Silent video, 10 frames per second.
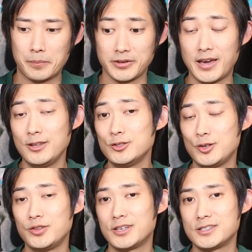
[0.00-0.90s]
But can you
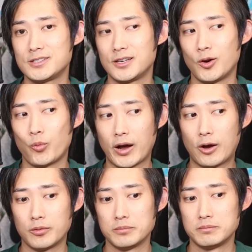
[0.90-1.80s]
do this
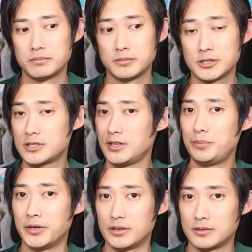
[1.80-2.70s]
while
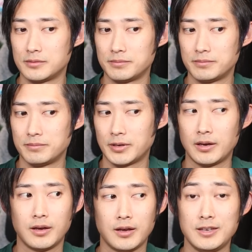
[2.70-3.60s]
sleeping?
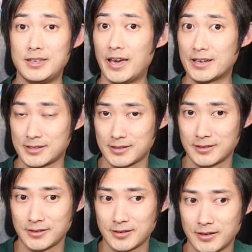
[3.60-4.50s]
Yes.
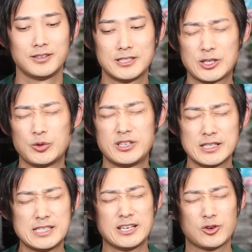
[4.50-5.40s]
So
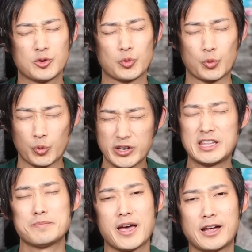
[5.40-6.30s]
does it
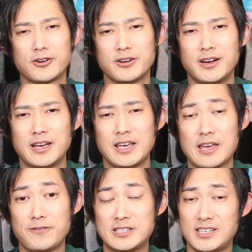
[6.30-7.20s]
really matter
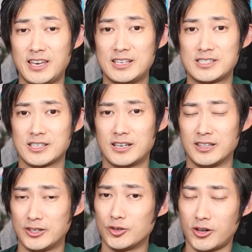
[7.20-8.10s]
if it takes a
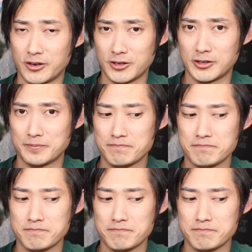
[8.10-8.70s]
little longer?